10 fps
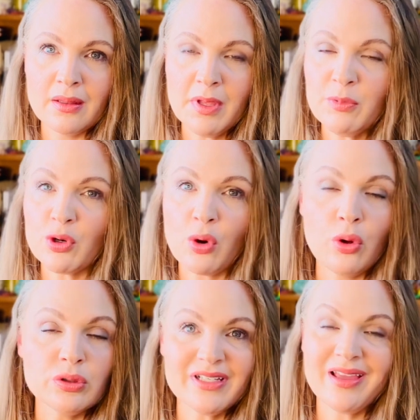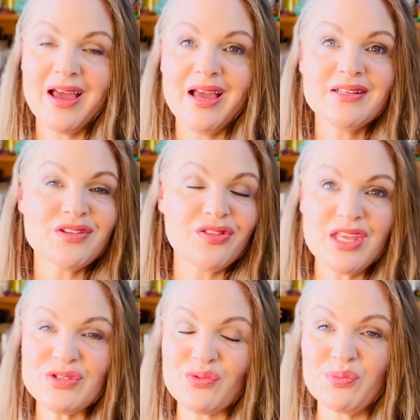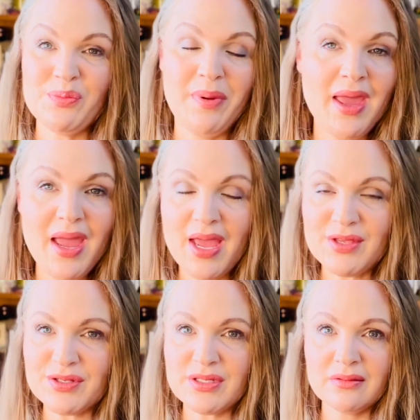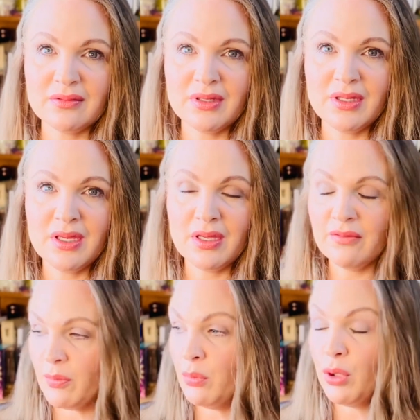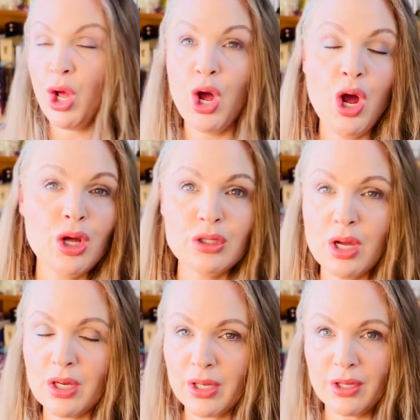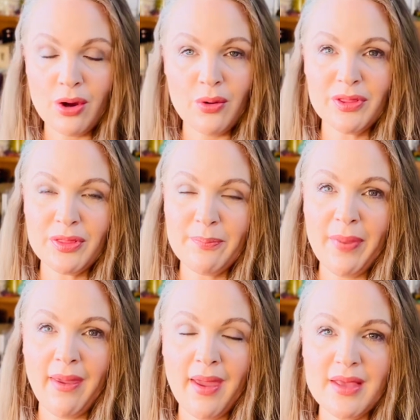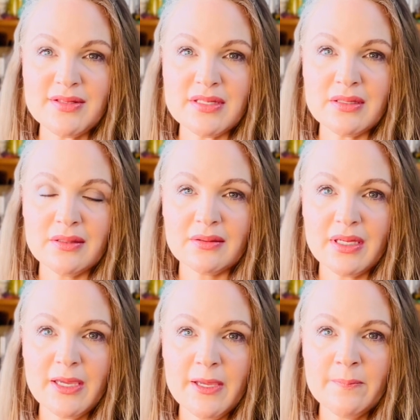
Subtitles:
Maybe you're holding on to things from the past, from long, long ago in the past, okay?